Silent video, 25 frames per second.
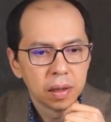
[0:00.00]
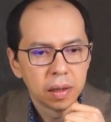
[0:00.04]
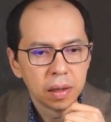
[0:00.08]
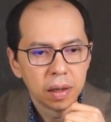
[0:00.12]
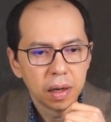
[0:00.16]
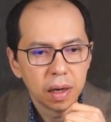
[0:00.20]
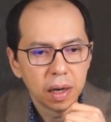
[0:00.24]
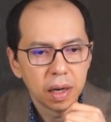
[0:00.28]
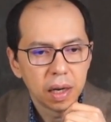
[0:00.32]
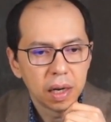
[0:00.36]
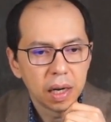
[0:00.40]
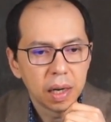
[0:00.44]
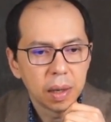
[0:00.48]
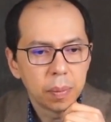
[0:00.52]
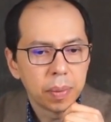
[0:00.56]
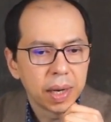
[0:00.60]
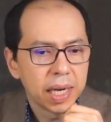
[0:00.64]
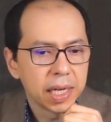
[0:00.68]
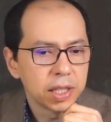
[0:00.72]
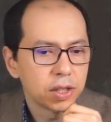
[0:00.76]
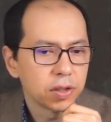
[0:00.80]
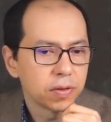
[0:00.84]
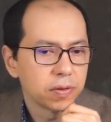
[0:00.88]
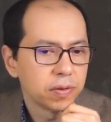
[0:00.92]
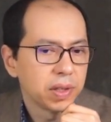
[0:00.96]
a
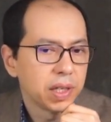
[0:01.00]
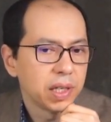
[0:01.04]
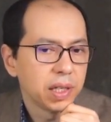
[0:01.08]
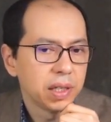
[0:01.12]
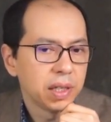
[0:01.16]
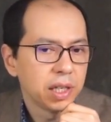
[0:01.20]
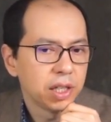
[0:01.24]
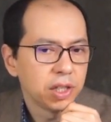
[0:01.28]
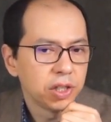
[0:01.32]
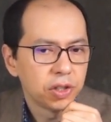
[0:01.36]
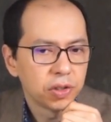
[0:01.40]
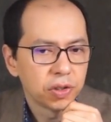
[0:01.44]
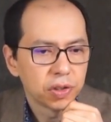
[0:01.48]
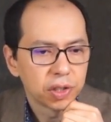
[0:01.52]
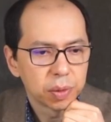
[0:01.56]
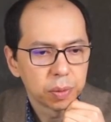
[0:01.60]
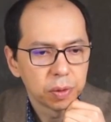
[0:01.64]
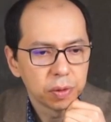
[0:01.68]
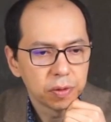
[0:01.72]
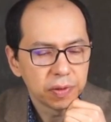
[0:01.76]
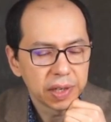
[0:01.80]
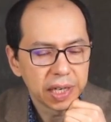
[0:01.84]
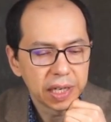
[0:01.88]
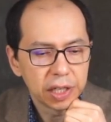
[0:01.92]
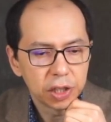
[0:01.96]
bunch of very dangerous
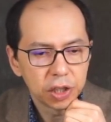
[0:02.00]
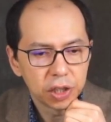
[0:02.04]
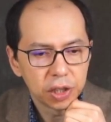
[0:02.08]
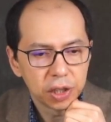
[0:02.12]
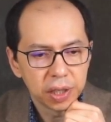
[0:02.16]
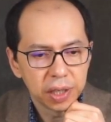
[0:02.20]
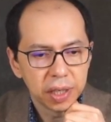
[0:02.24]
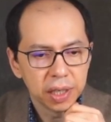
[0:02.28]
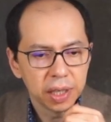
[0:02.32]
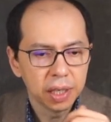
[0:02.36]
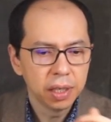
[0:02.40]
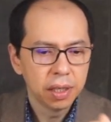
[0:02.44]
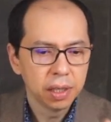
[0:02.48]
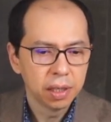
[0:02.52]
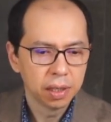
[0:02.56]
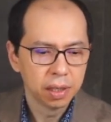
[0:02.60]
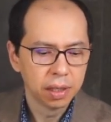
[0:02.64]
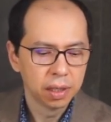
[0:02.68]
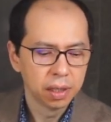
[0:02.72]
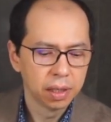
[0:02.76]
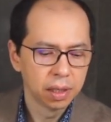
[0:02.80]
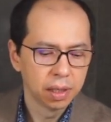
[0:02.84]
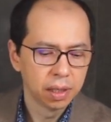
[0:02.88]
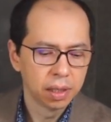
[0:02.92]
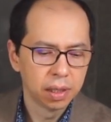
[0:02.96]
moves. h3,
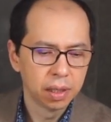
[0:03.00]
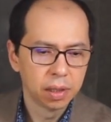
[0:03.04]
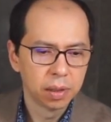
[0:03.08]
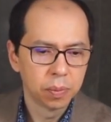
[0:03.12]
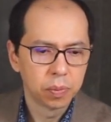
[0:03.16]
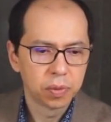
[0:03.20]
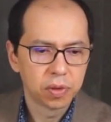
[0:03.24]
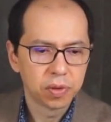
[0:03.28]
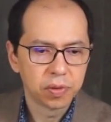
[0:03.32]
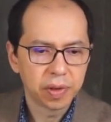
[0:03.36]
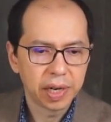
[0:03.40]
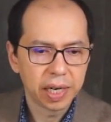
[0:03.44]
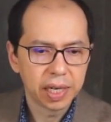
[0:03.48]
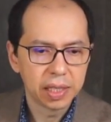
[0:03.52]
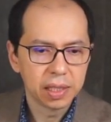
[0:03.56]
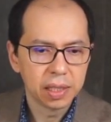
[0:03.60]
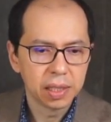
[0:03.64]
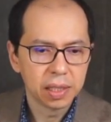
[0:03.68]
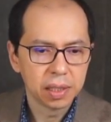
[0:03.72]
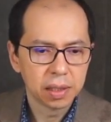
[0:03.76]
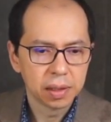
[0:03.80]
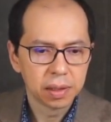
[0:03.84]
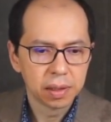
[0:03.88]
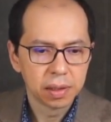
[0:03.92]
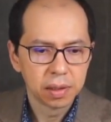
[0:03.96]

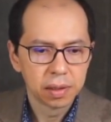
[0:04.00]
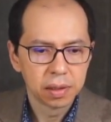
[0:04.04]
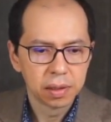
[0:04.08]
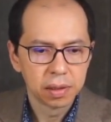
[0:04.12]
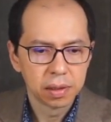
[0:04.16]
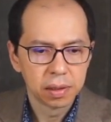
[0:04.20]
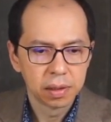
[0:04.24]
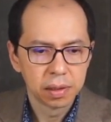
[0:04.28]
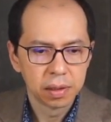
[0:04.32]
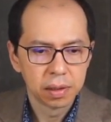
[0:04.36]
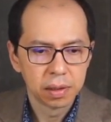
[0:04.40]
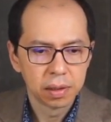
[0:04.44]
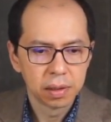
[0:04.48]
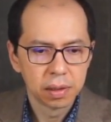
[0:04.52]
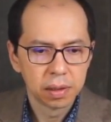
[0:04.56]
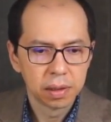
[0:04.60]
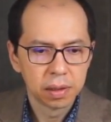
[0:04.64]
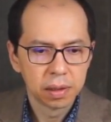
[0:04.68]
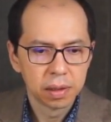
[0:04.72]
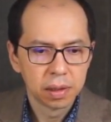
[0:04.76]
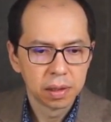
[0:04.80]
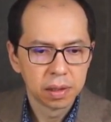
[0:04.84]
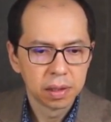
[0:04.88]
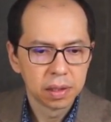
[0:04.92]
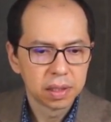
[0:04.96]
providing
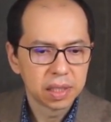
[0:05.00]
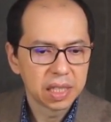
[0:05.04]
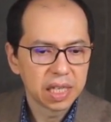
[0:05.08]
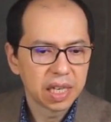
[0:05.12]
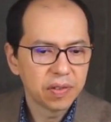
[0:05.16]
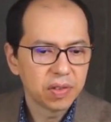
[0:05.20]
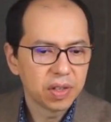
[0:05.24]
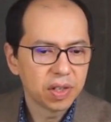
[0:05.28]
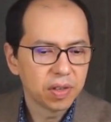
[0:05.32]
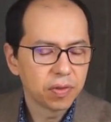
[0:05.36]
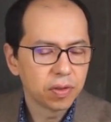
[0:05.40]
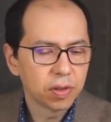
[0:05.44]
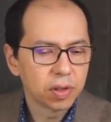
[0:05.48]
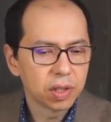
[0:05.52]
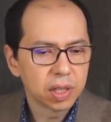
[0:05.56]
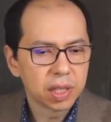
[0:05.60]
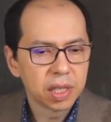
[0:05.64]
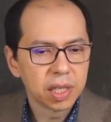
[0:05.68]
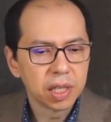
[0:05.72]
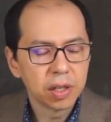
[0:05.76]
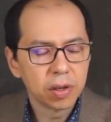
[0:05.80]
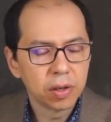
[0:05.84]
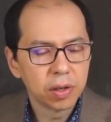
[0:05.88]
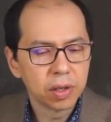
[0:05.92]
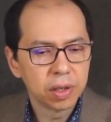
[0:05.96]
safety for the
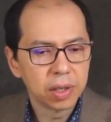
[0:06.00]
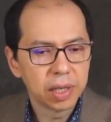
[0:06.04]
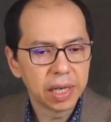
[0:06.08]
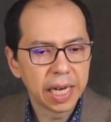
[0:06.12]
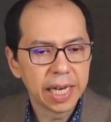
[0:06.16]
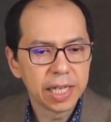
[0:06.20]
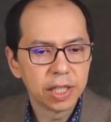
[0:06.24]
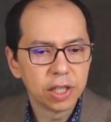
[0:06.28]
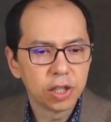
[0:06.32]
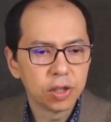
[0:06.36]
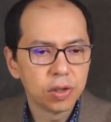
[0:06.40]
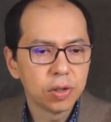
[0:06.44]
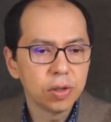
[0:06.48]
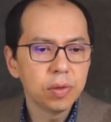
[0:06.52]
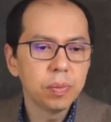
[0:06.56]
king on h2